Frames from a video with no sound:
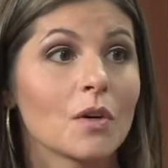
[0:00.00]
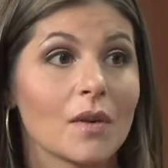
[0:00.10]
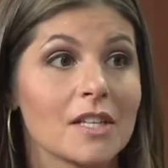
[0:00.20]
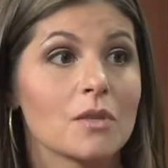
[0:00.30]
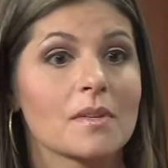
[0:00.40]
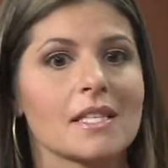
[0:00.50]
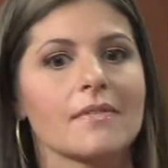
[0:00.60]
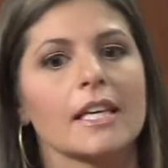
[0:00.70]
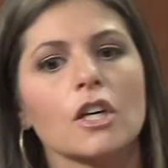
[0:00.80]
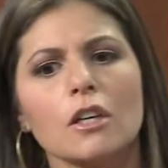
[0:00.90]
agreed to
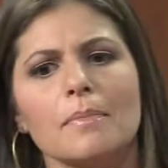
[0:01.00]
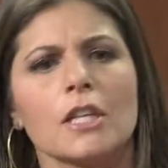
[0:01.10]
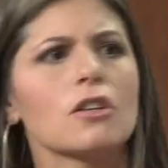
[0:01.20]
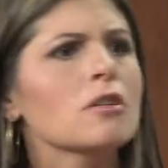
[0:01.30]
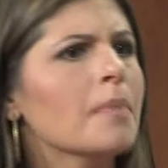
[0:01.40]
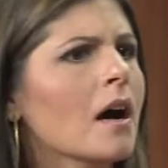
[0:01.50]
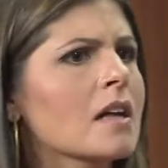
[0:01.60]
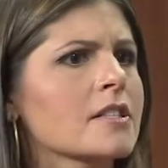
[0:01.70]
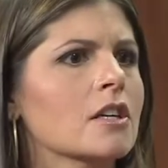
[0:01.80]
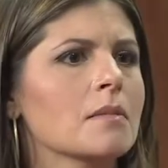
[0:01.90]
receive it. It could be
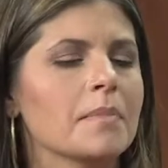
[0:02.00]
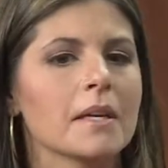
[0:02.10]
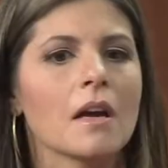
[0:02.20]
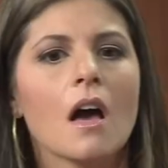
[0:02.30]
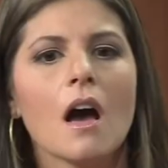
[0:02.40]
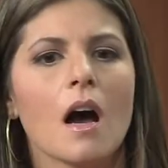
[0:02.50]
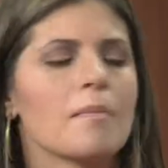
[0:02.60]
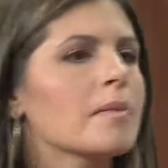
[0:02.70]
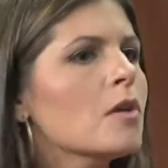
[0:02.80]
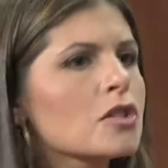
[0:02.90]
coupons, it could be
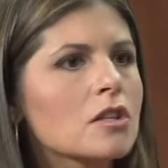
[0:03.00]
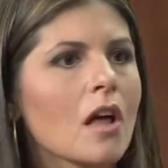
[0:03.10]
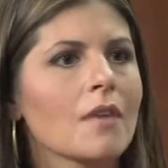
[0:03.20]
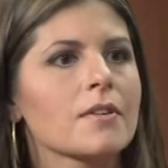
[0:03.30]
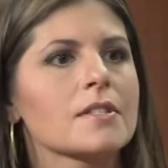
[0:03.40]
promotion online offers,